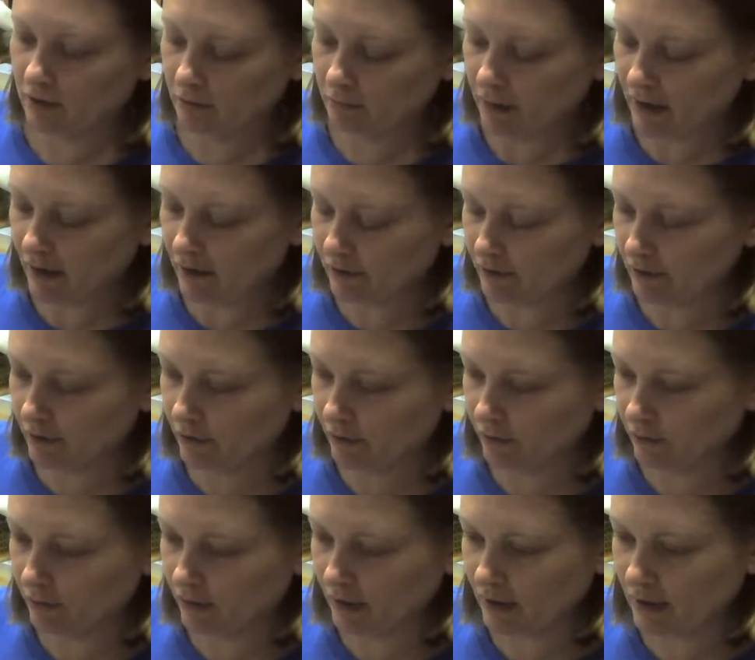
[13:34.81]

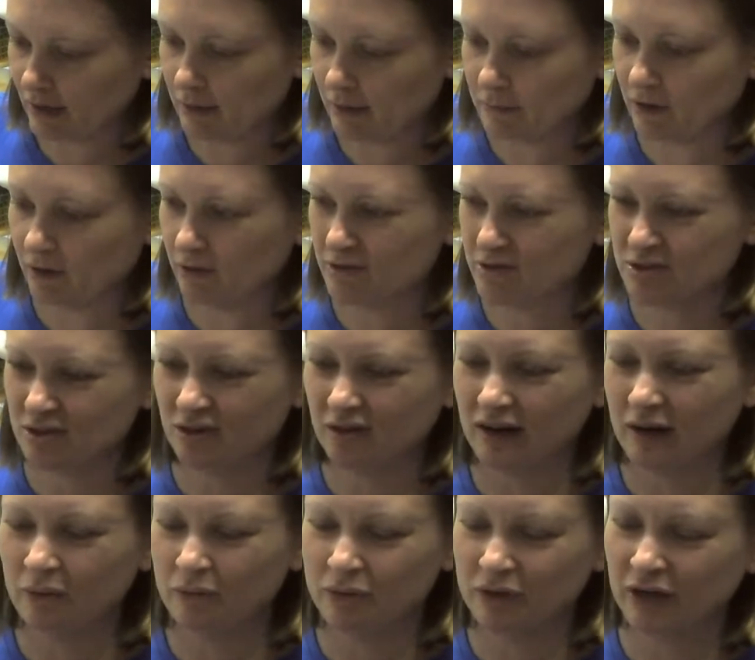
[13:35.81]
pattern when it came out, so I
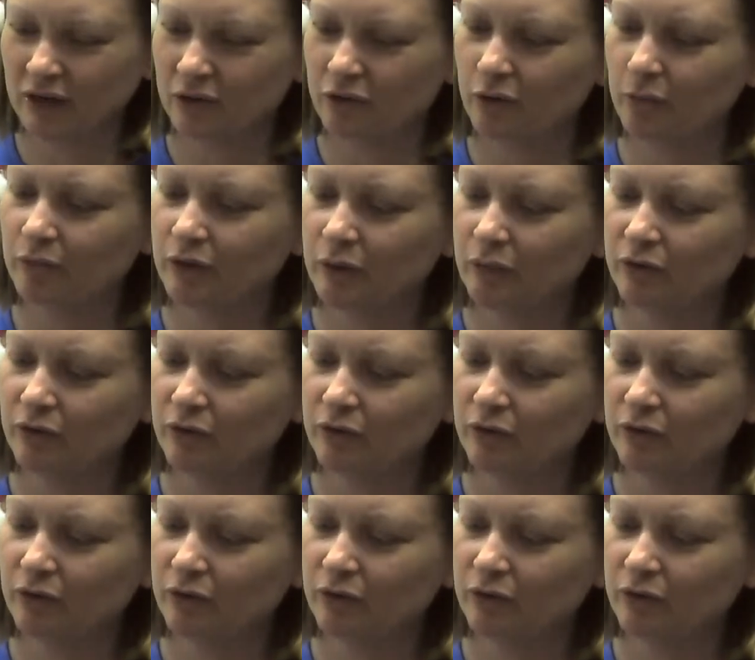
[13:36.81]
don't think I normally